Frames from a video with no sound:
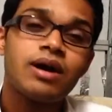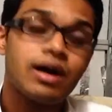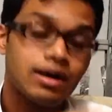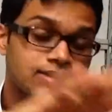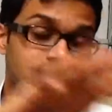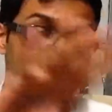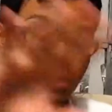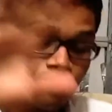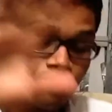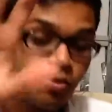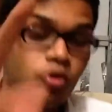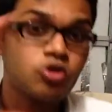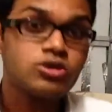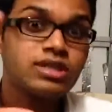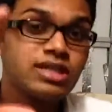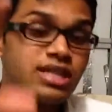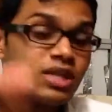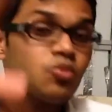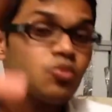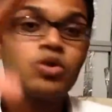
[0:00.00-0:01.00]

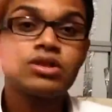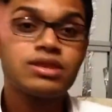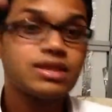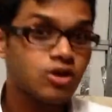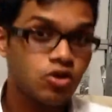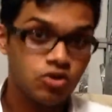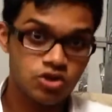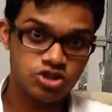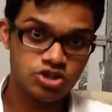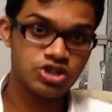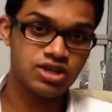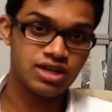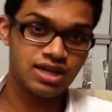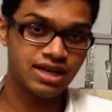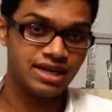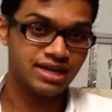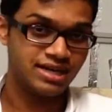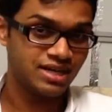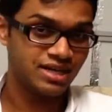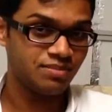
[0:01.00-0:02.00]
supposedly what the original
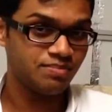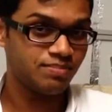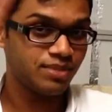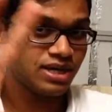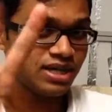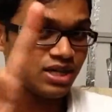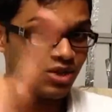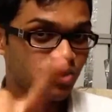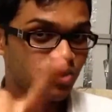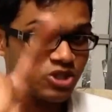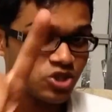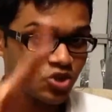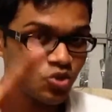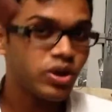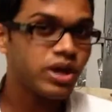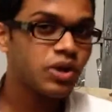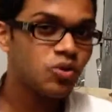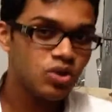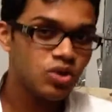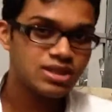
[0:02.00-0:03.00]
guy did, but he was
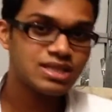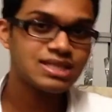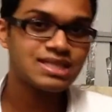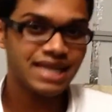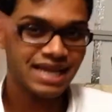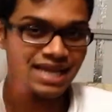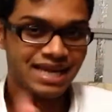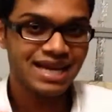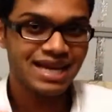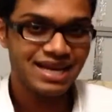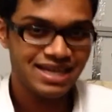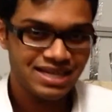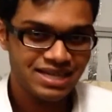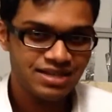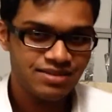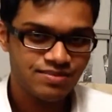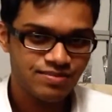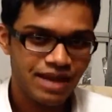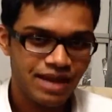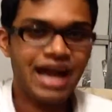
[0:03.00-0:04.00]
doing what the second guy did,
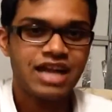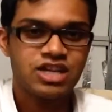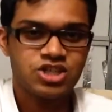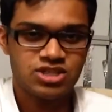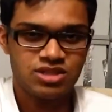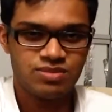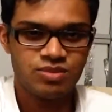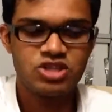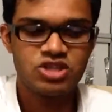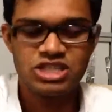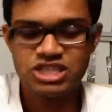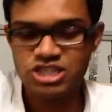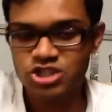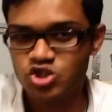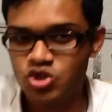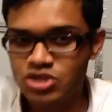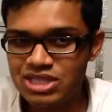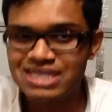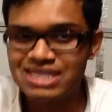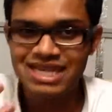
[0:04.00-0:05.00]
actually, because he just
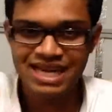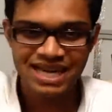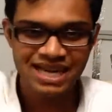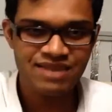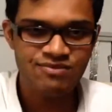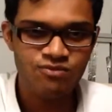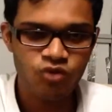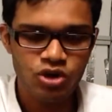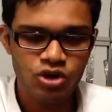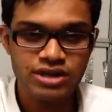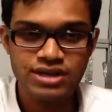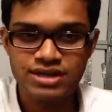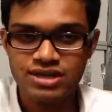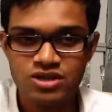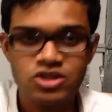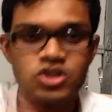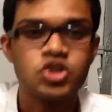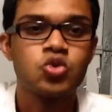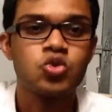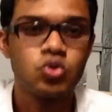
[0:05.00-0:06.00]
saw the second volunteer
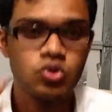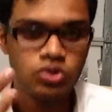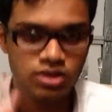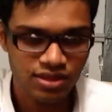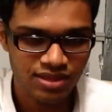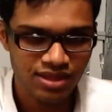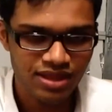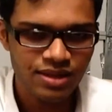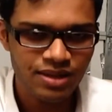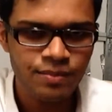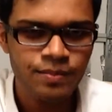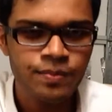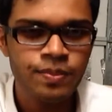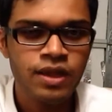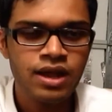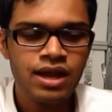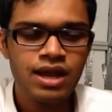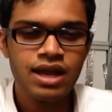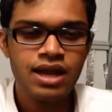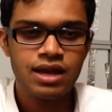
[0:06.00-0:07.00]
do the thing,
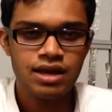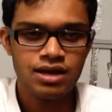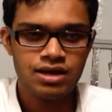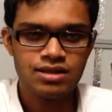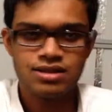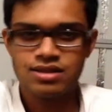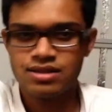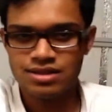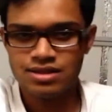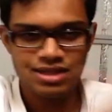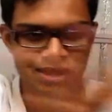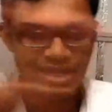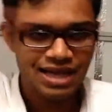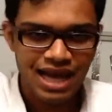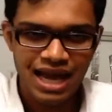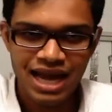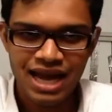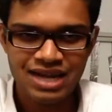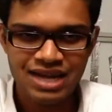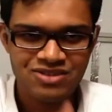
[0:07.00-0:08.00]
the little
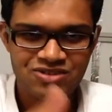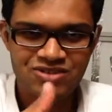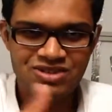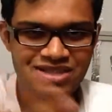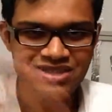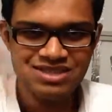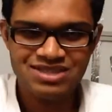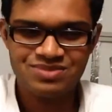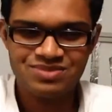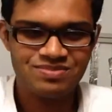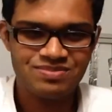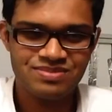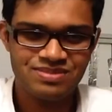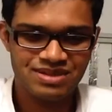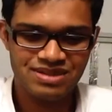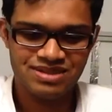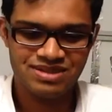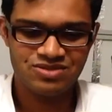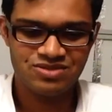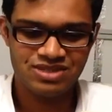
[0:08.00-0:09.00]
act, like just,
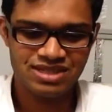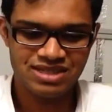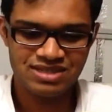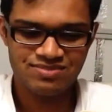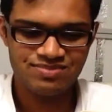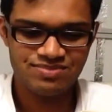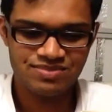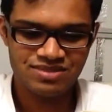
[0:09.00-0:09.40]
I was like